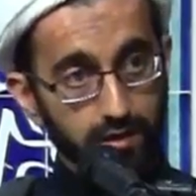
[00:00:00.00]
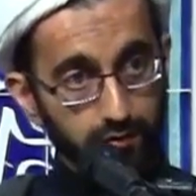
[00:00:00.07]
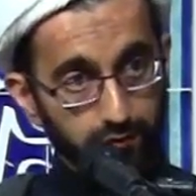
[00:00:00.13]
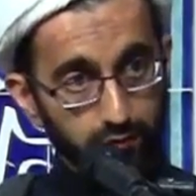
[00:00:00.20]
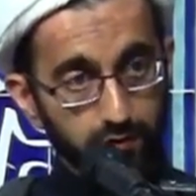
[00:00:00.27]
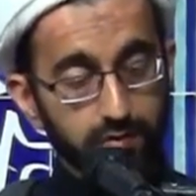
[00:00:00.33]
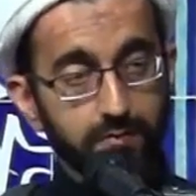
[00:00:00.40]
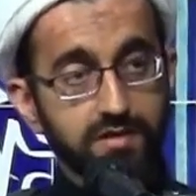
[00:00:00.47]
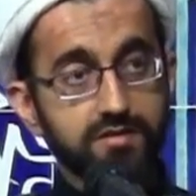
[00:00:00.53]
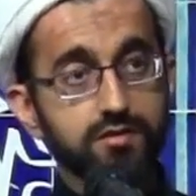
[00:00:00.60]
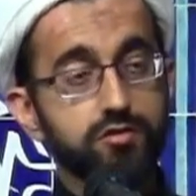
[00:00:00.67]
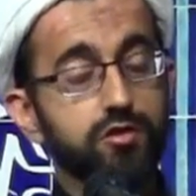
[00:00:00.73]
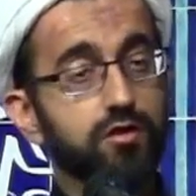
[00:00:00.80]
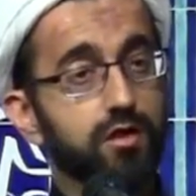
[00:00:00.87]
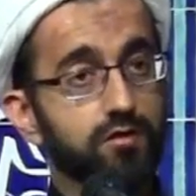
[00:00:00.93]
through the
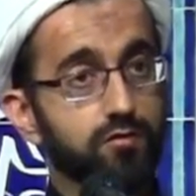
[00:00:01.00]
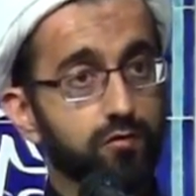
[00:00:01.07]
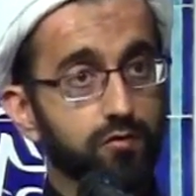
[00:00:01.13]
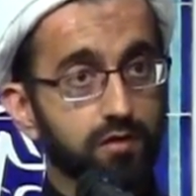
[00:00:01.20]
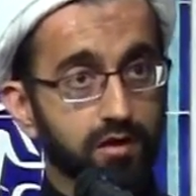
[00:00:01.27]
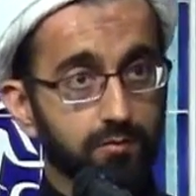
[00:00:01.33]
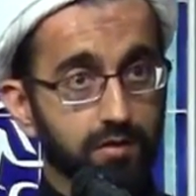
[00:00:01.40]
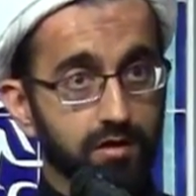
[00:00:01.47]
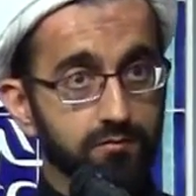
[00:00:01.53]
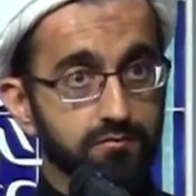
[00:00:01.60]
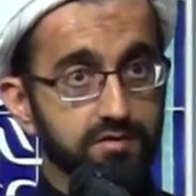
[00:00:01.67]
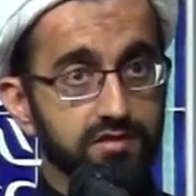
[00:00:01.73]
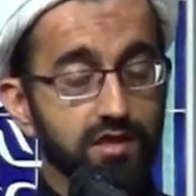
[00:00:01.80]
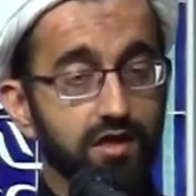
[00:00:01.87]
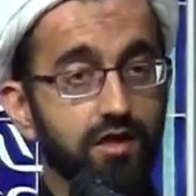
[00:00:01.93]
Messenger and through the
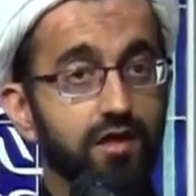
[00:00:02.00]
Imams,